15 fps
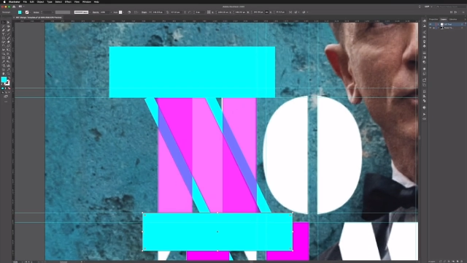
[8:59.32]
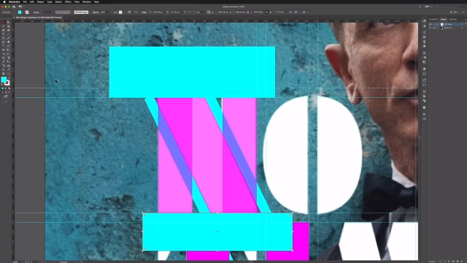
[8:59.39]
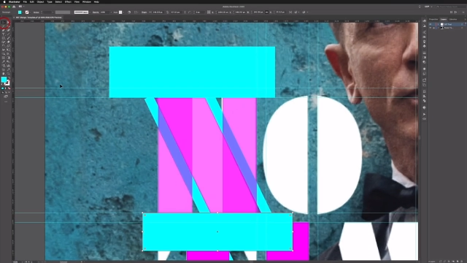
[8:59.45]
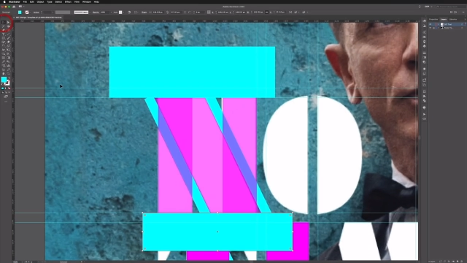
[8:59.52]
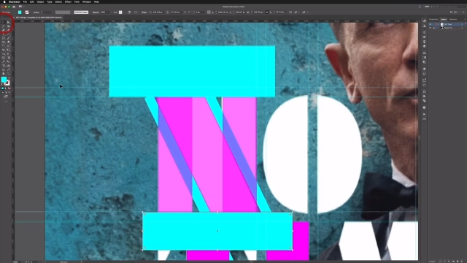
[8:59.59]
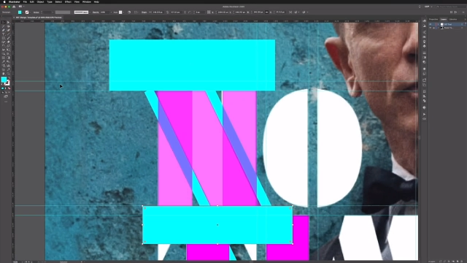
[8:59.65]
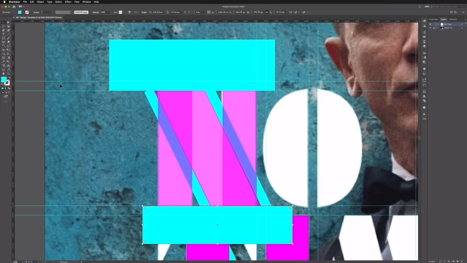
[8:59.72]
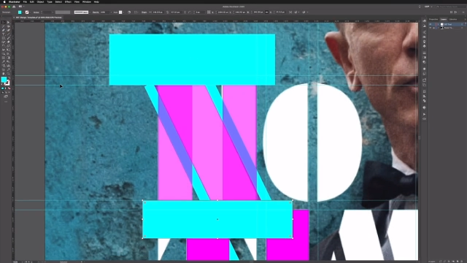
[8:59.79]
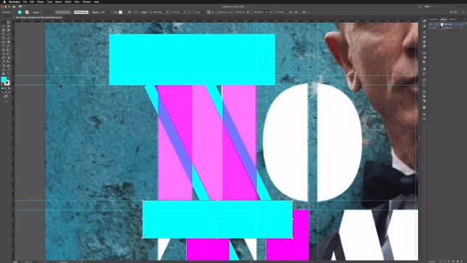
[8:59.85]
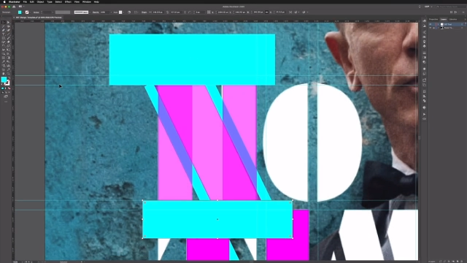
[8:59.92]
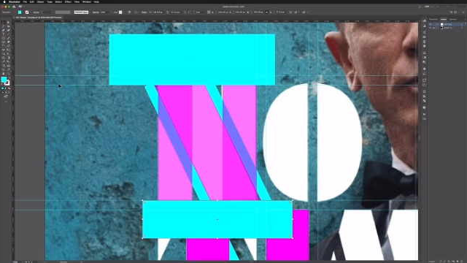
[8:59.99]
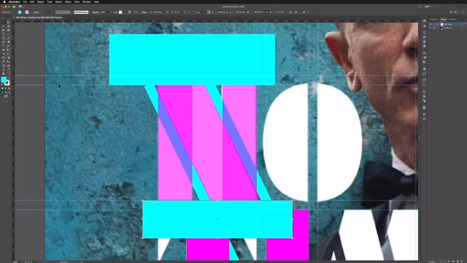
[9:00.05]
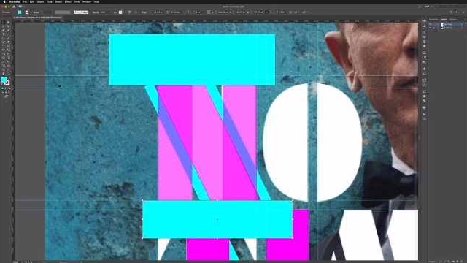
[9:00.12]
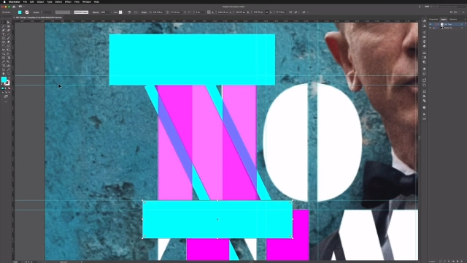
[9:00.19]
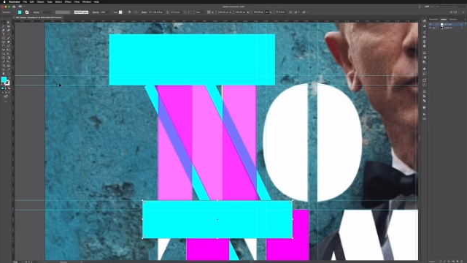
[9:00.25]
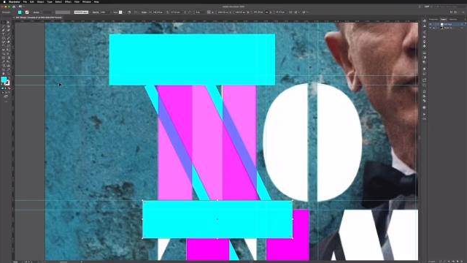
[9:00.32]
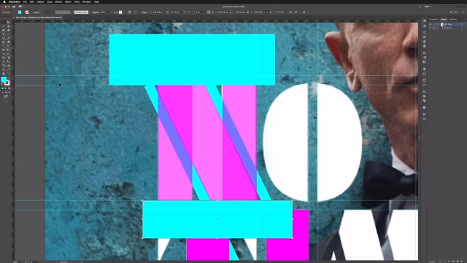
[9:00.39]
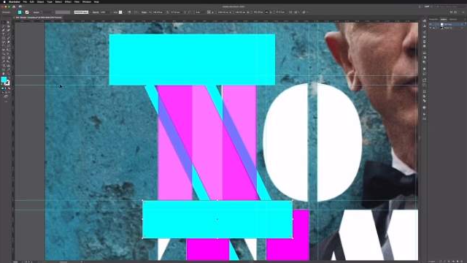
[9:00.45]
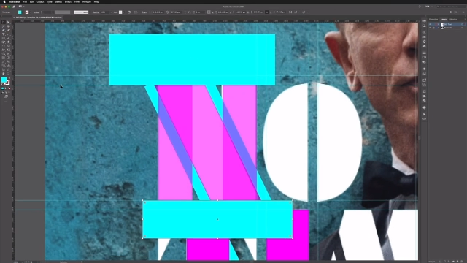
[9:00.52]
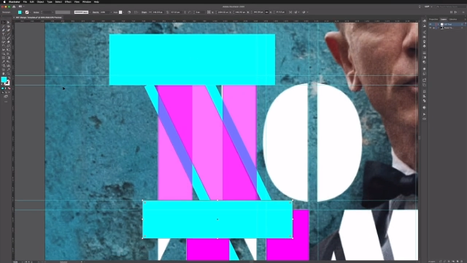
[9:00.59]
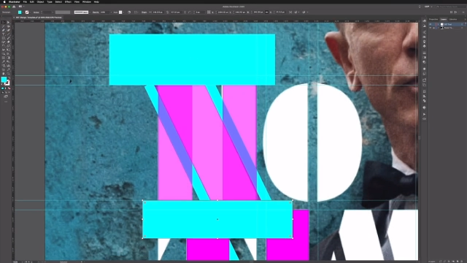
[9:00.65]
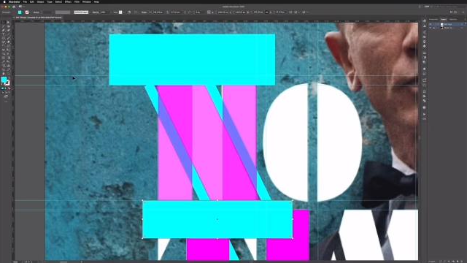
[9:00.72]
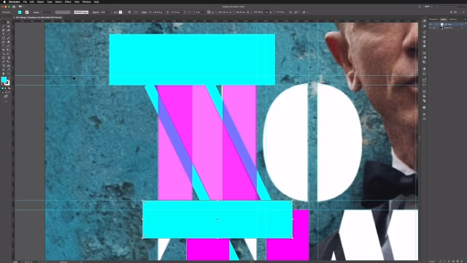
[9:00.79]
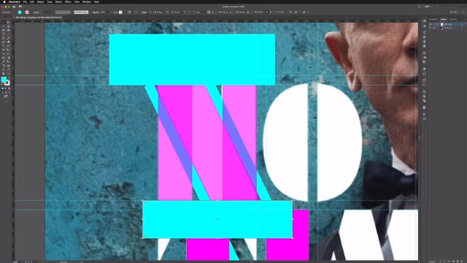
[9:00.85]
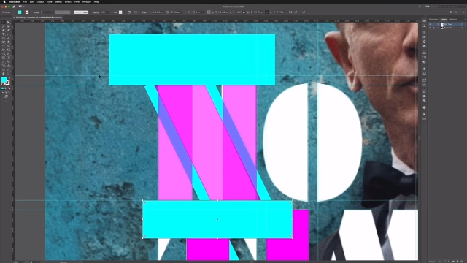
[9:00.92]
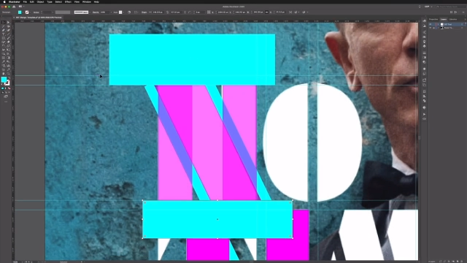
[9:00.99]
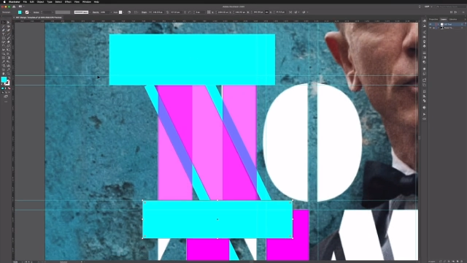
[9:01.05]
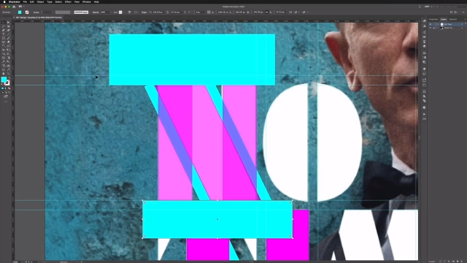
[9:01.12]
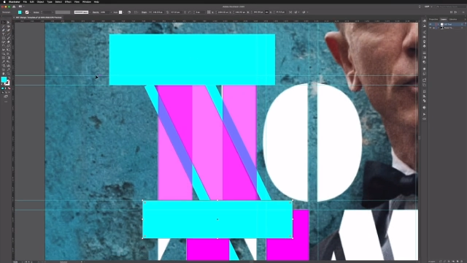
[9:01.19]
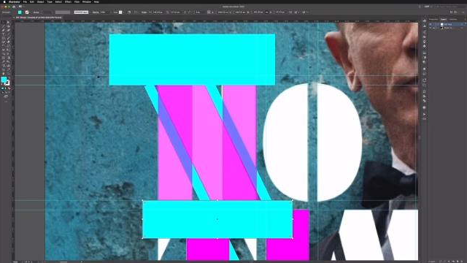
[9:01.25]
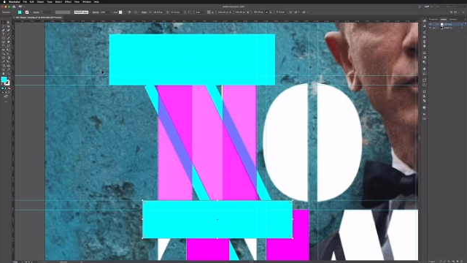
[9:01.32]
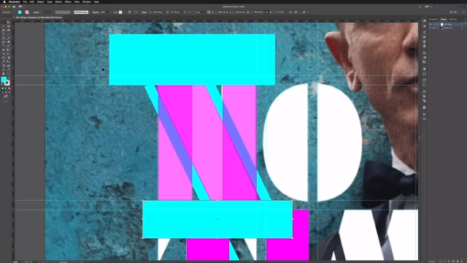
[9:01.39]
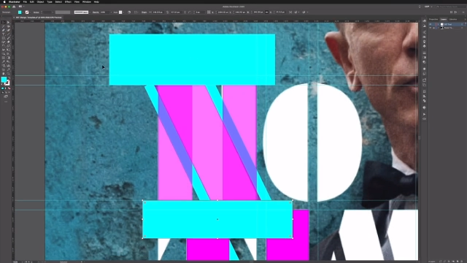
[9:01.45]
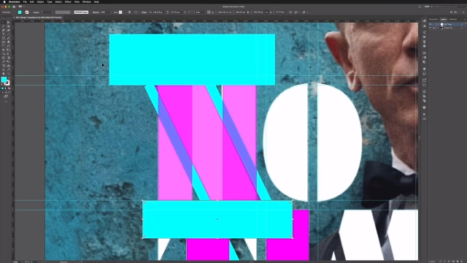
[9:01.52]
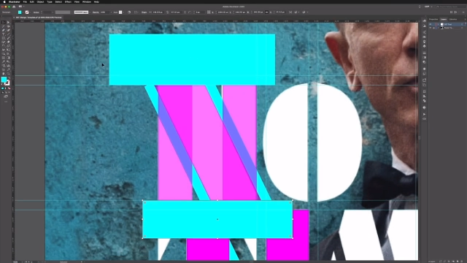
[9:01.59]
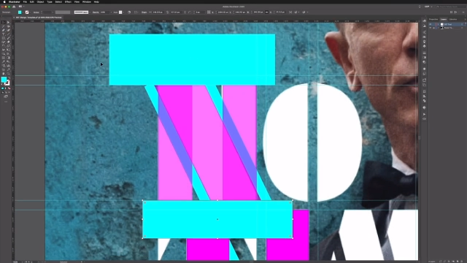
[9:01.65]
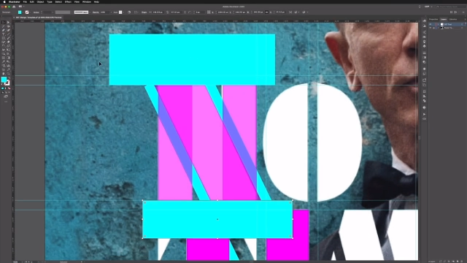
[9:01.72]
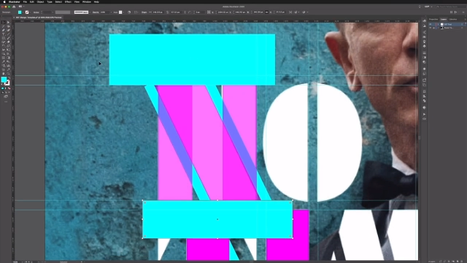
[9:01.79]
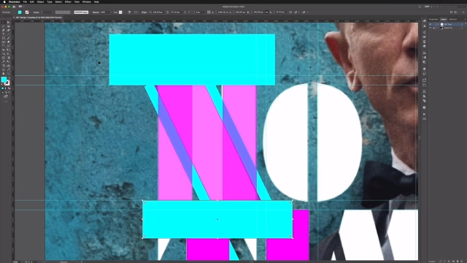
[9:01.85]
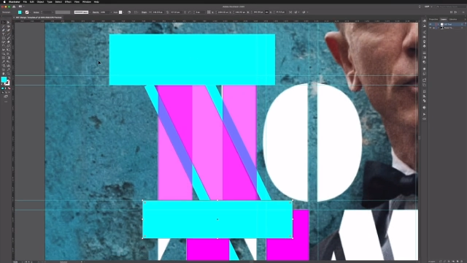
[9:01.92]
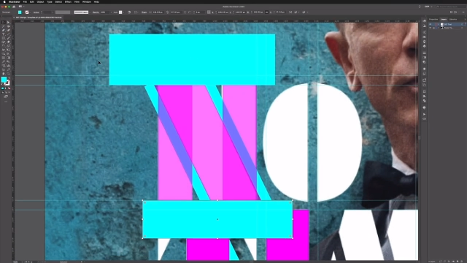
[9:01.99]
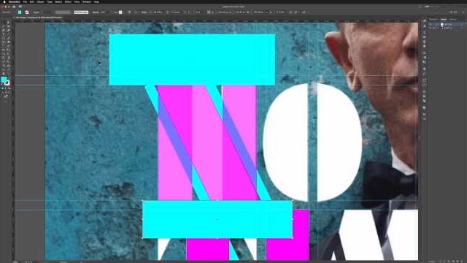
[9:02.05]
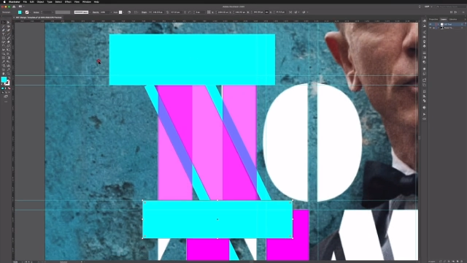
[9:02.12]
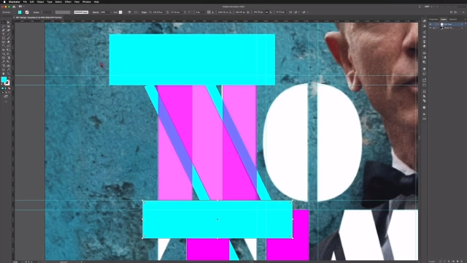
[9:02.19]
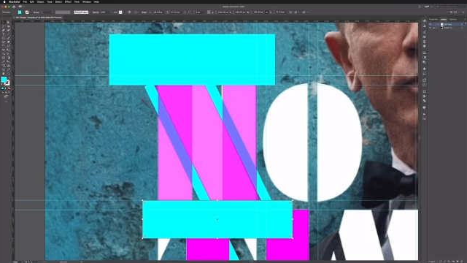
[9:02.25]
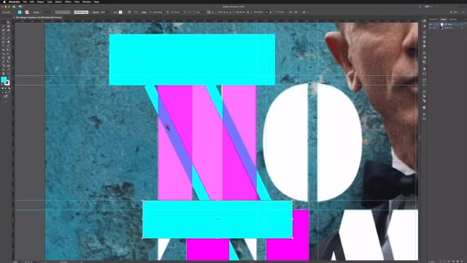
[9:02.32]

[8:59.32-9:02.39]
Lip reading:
Nobody's mouth can be seen.